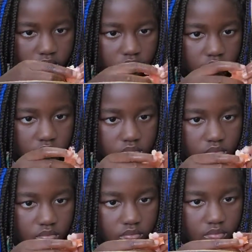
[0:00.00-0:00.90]

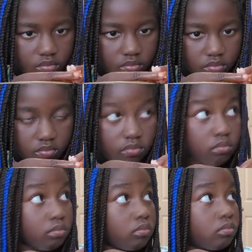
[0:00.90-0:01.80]

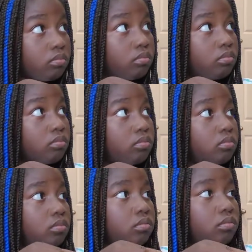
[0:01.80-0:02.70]

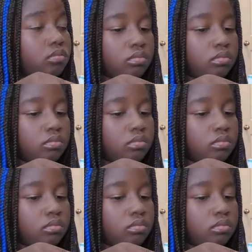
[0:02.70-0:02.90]
This person isn't speaking.